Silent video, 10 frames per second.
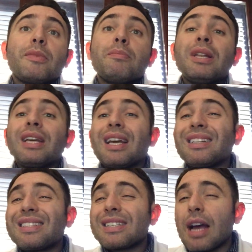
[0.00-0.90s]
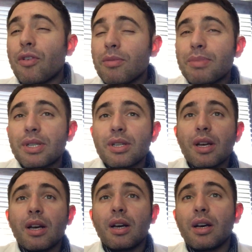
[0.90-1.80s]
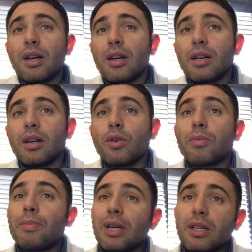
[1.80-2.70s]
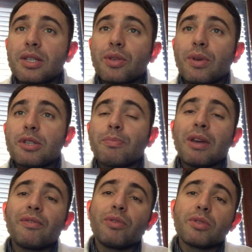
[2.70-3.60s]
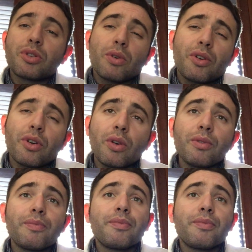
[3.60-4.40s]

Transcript: medicated syrups or pills to ease painful sore throat.